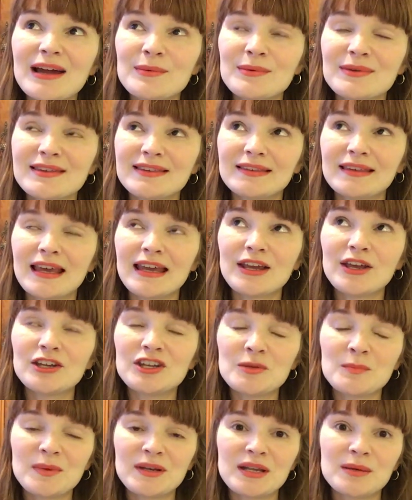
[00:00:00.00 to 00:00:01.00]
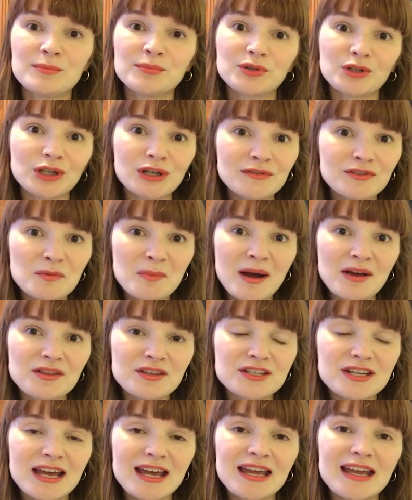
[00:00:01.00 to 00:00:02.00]
I would say could have been improved about
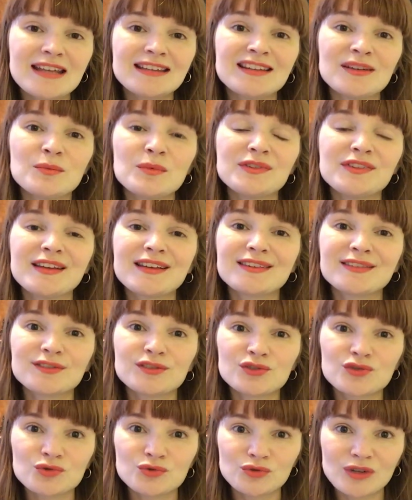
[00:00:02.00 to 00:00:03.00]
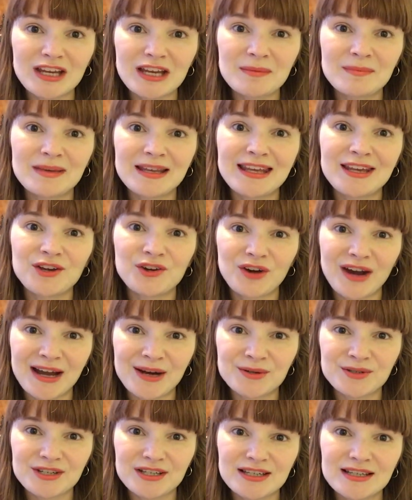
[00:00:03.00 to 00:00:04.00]
the day, is it was extremely
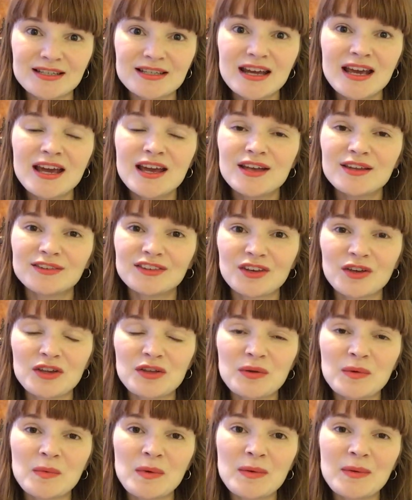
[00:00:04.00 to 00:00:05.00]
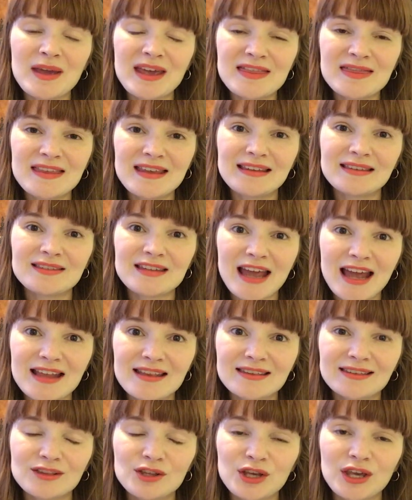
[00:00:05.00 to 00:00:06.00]
crowded. So, you know, we were in these
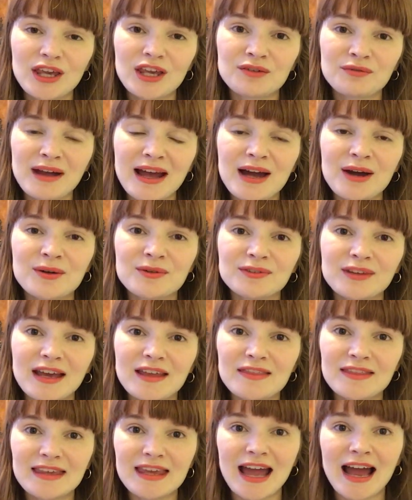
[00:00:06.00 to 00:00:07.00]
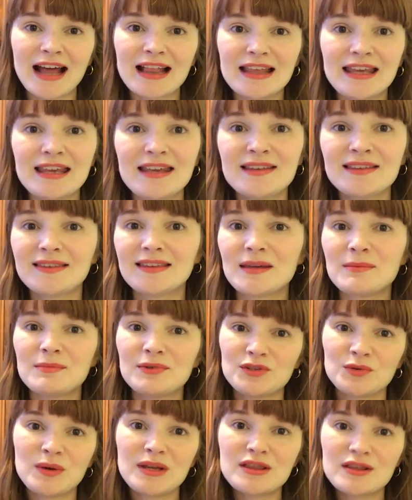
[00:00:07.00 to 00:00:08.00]
tents looking around, and the alleys in
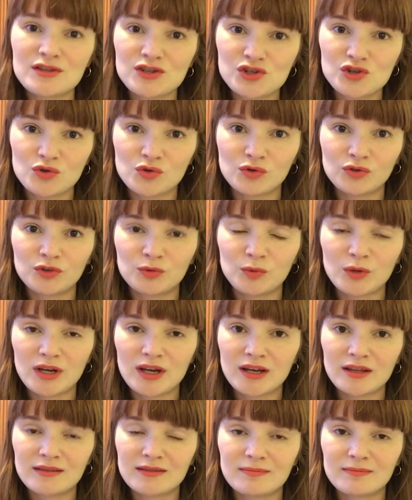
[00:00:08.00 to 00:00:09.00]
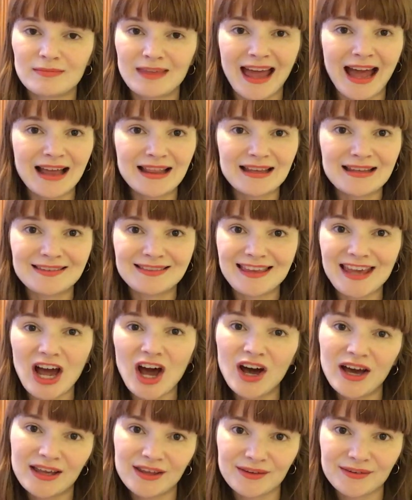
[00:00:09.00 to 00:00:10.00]
between the stalls were, the
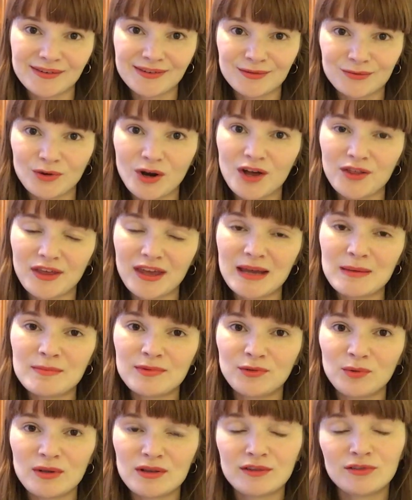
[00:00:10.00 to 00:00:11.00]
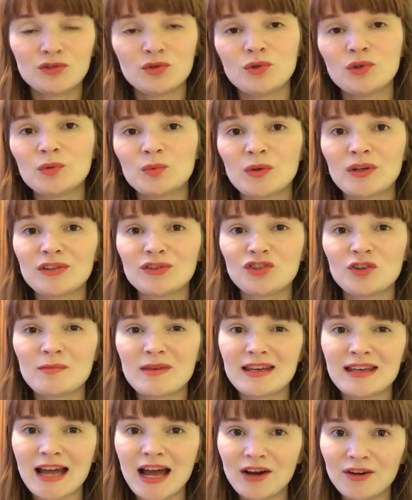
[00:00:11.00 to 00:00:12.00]
aisles in between the stalls were
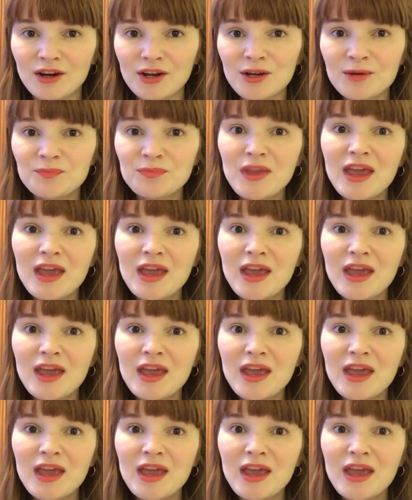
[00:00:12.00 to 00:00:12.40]
extremely narrow,